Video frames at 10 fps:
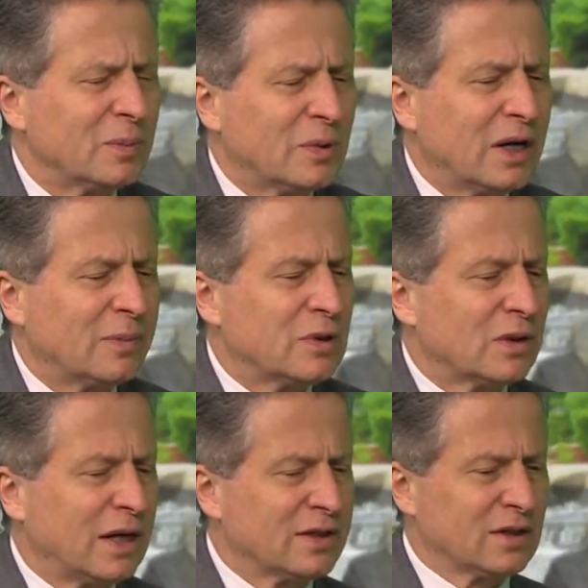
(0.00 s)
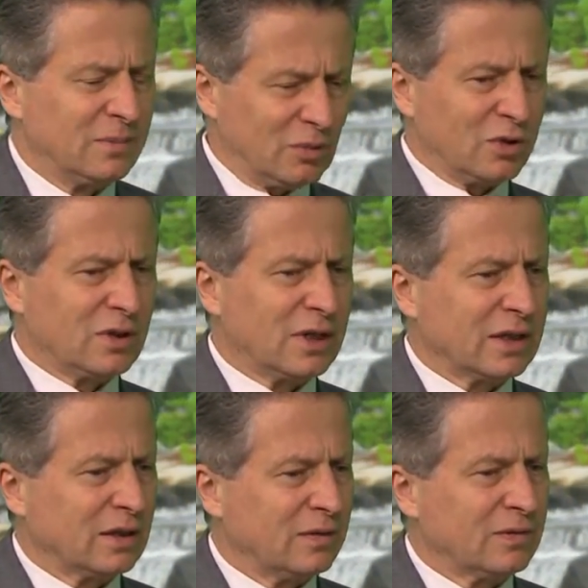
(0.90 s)
But perhaps you were asking more
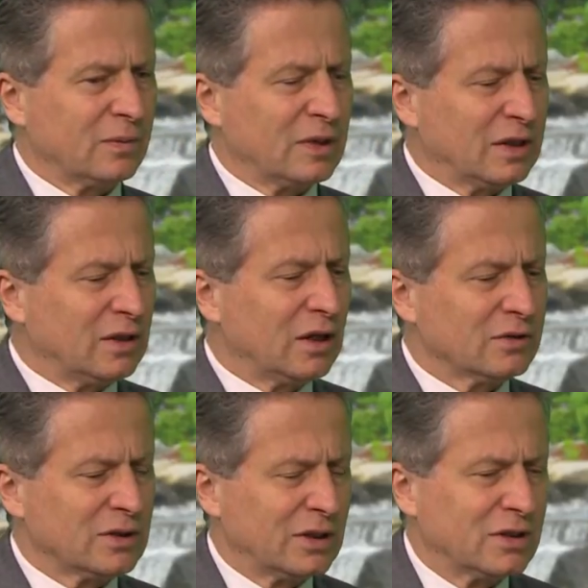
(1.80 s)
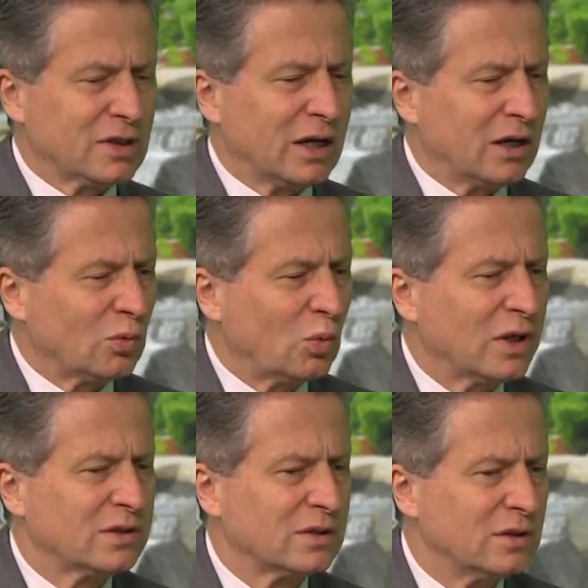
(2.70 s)
directly, from the adult to the child,
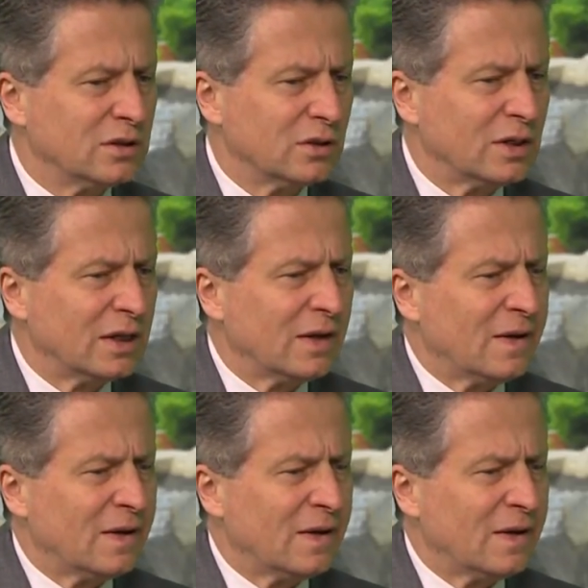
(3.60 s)
what to do.